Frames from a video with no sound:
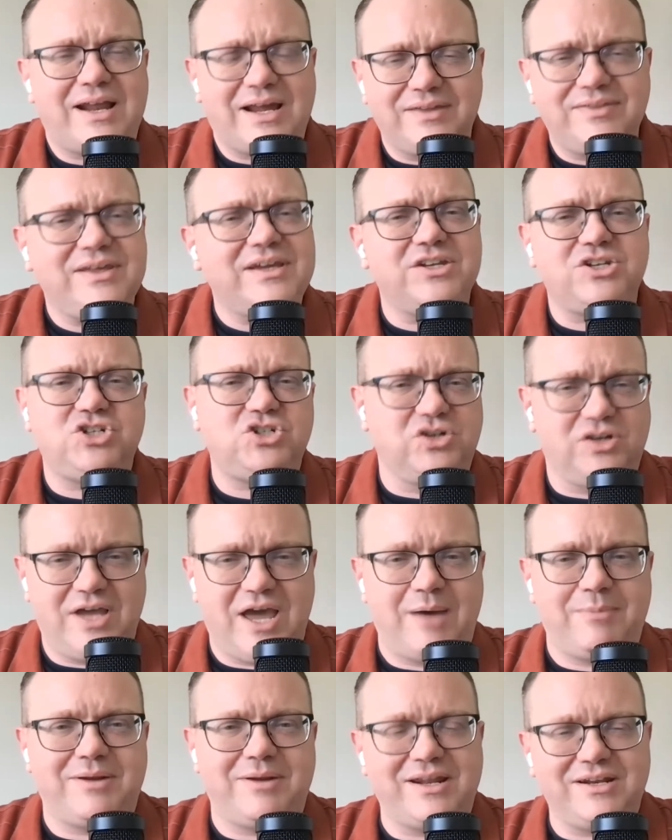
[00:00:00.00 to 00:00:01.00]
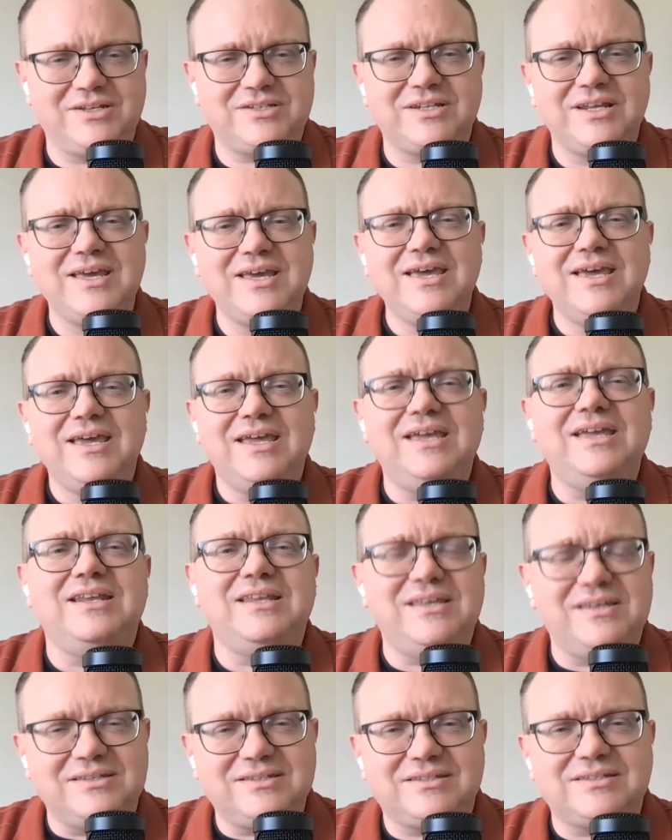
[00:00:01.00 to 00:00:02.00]
I think it should happen. I just it
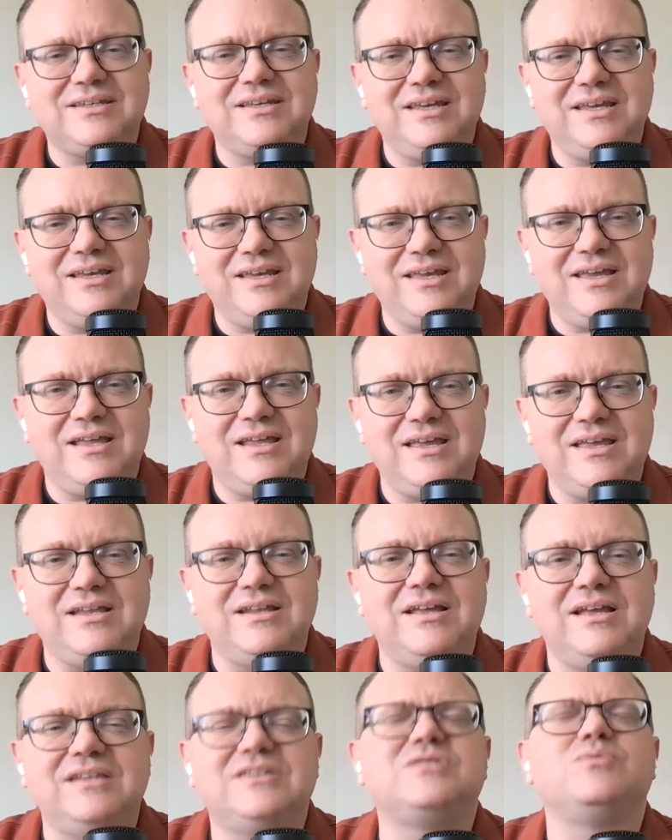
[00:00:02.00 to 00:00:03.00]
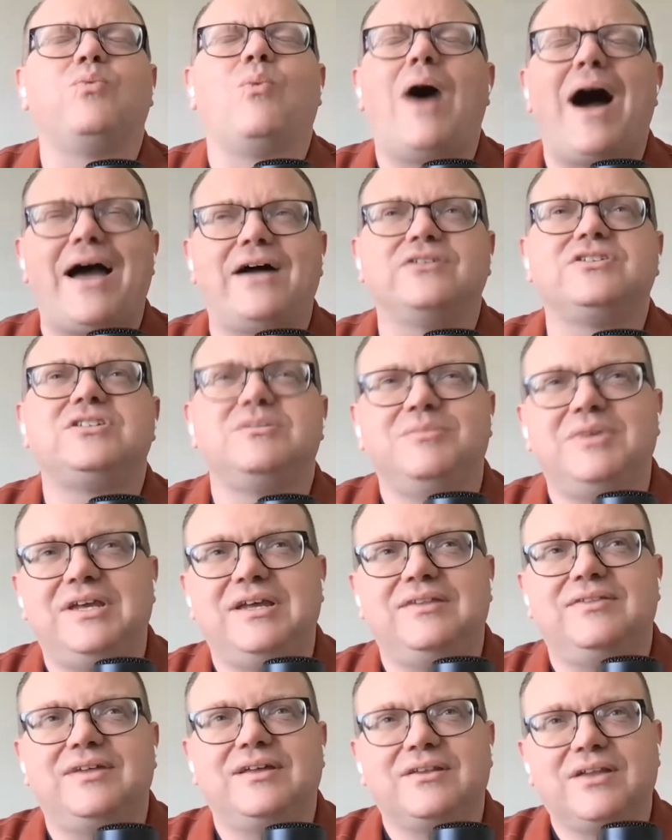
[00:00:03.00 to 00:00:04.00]
is it, it, it's wild to
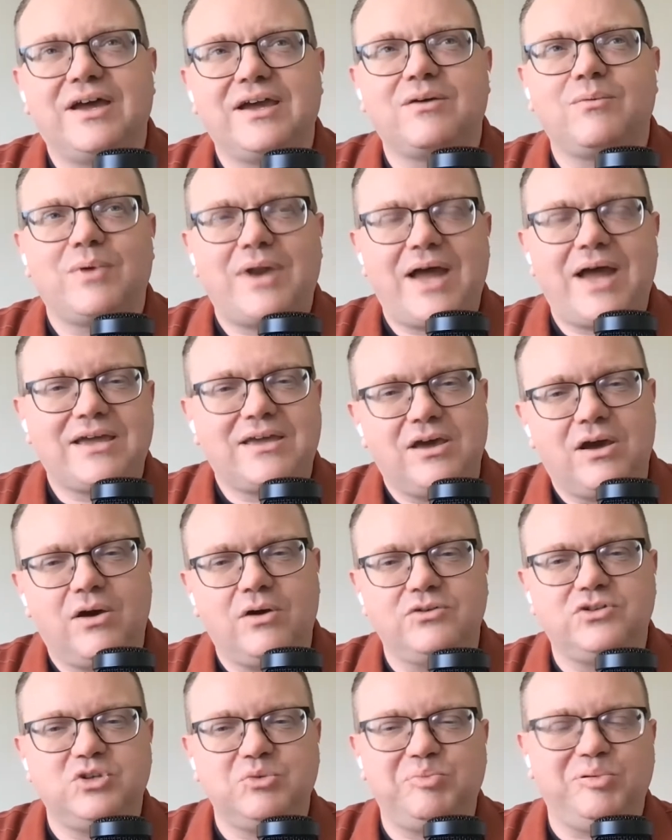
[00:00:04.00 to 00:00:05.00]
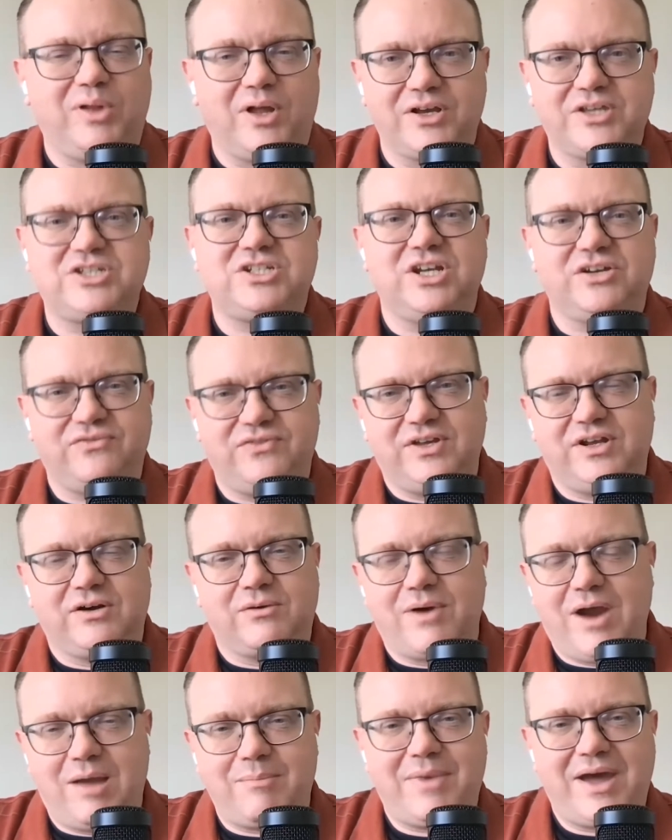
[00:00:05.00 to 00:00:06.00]
me that like when I go to plug stuff in
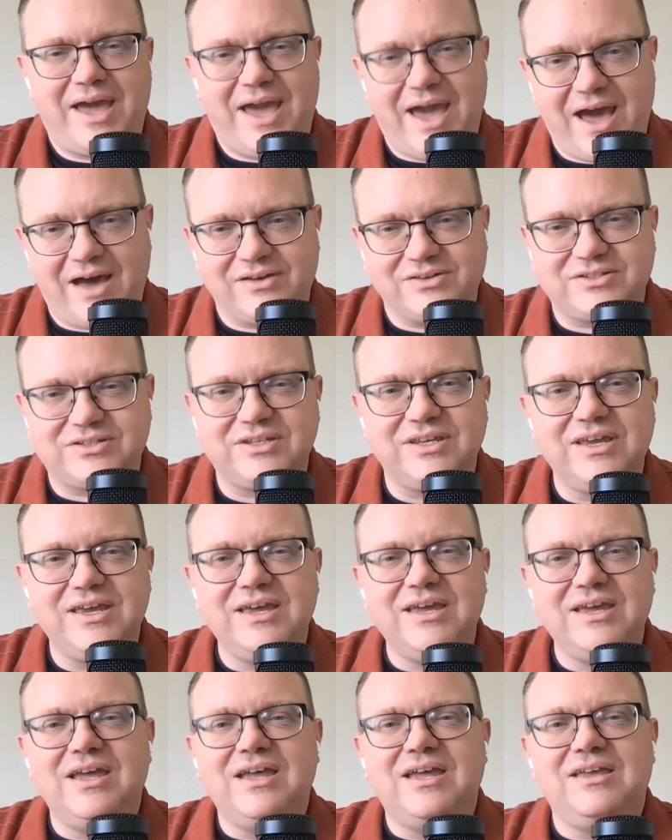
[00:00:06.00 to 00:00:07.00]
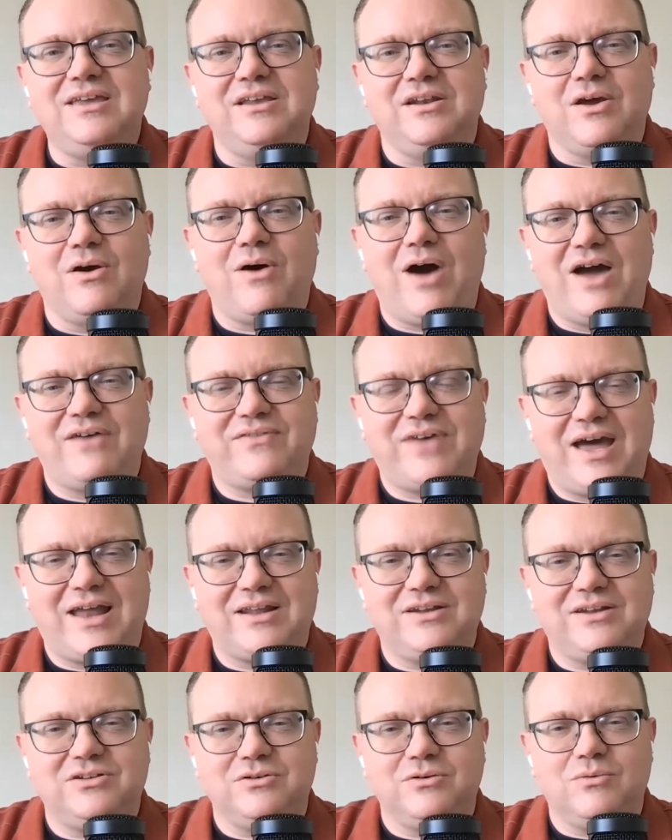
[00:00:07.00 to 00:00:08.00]
around my house, you know, I've got to
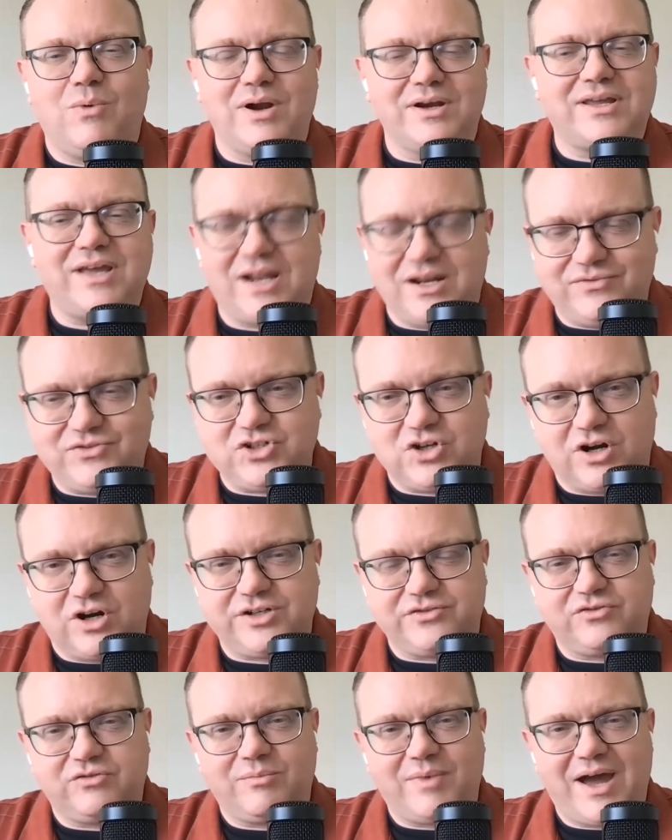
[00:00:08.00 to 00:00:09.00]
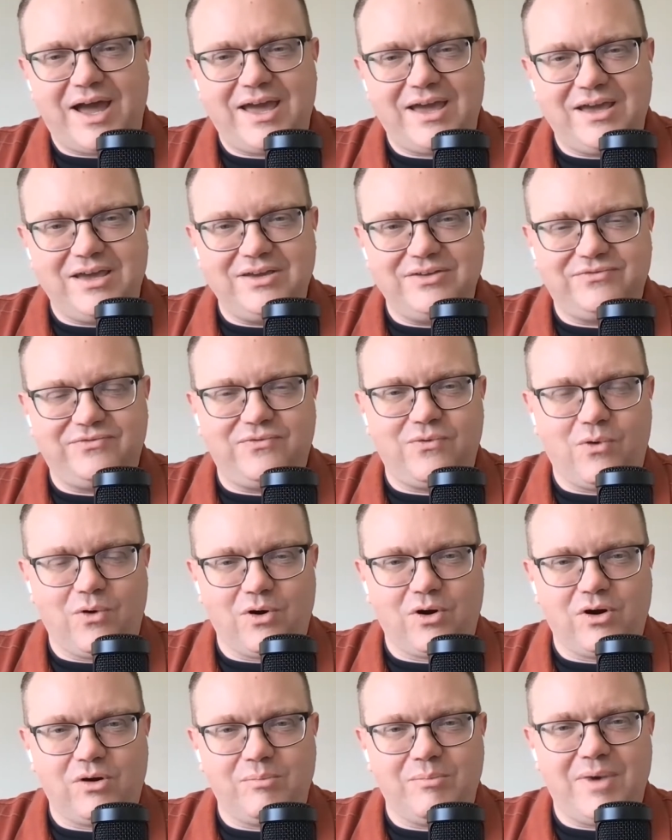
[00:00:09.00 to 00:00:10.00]
do one kind of charger for my
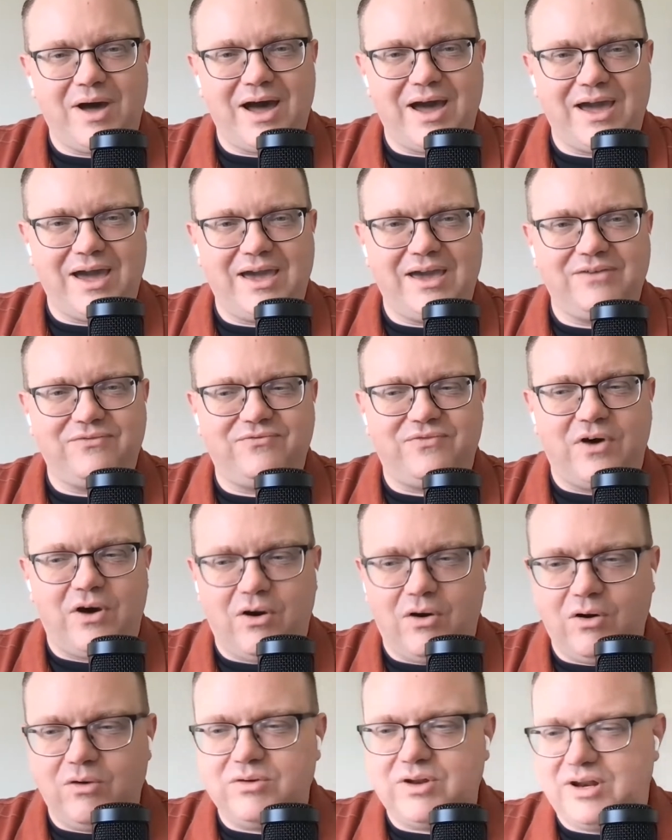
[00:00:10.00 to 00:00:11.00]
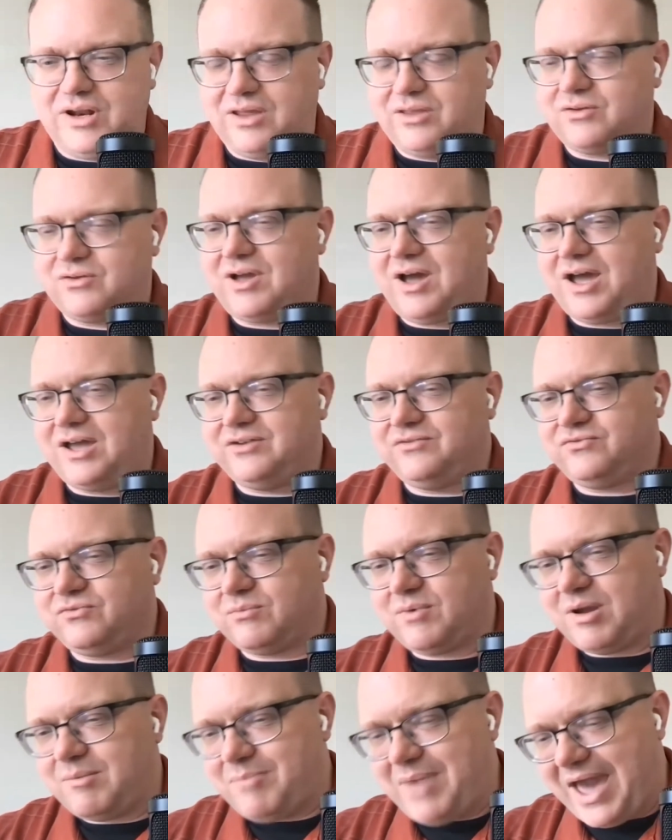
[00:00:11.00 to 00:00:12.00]
for my phone, another kind for
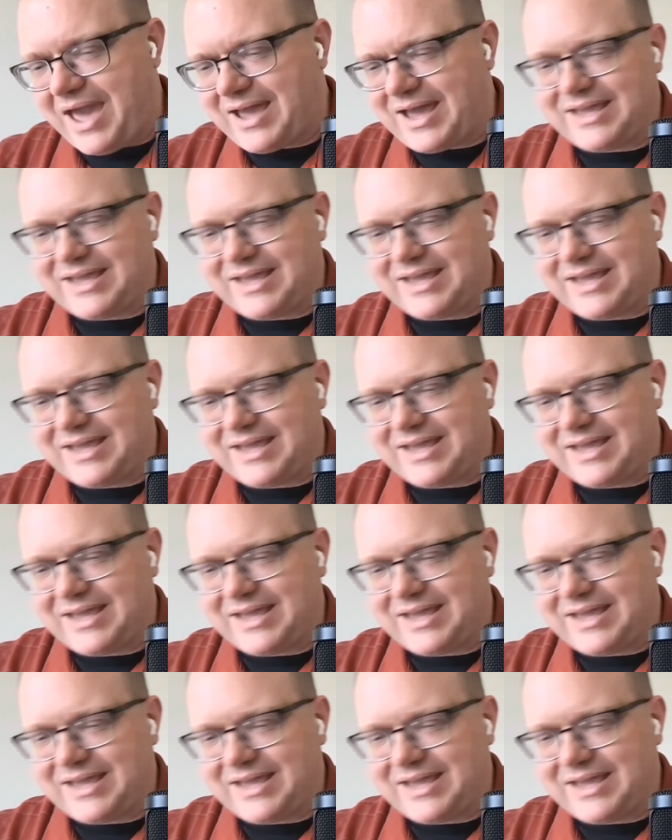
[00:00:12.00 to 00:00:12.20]
my Mac.